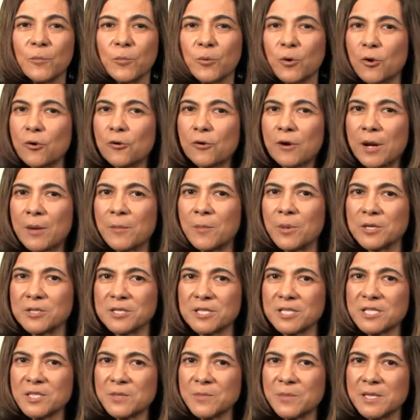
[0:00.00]
program
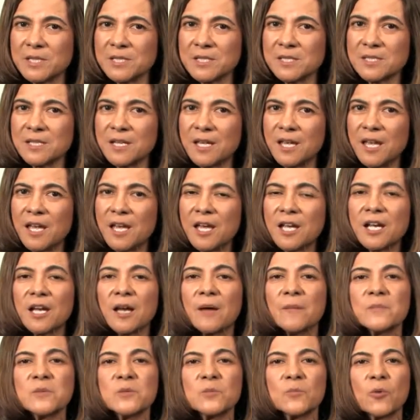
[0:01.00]
participants
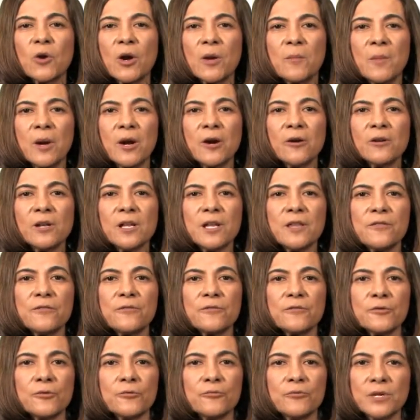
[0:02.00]
comes primarily
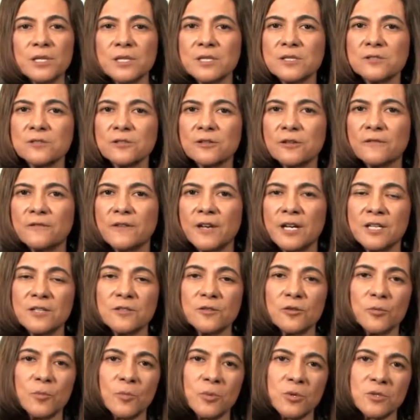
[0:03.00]
through written surveys
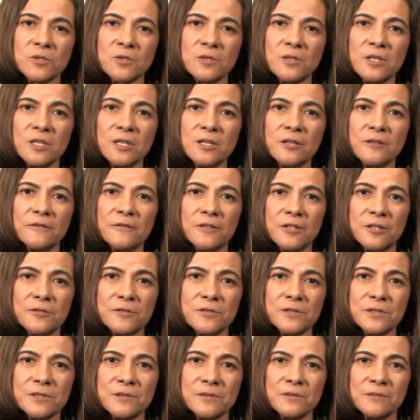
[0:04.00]
or personal
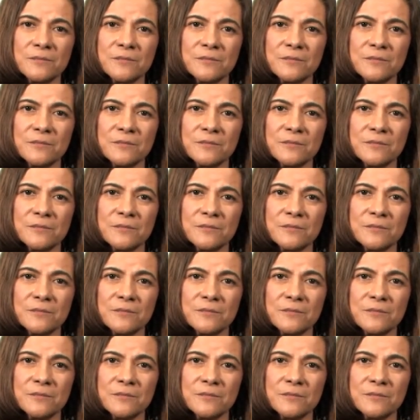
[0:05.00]
interviews.